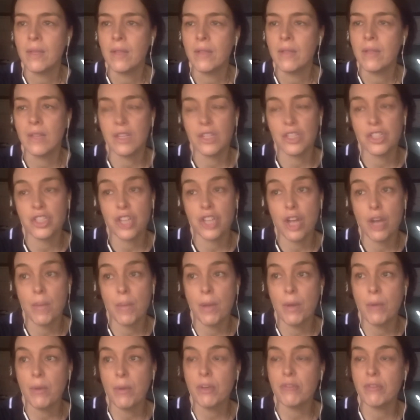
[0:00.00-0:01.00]
The
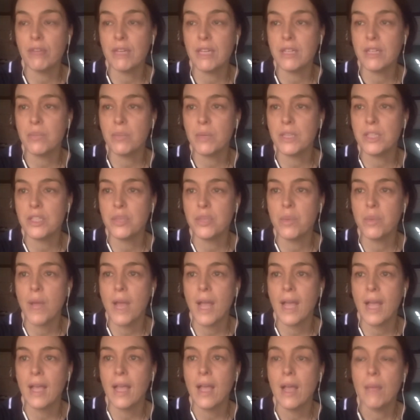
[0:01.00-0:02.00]
Gestapo agreed and went
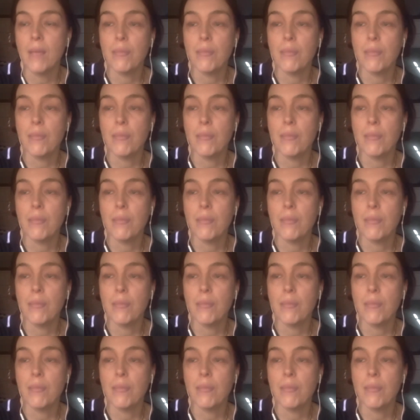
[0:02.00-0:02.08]
away,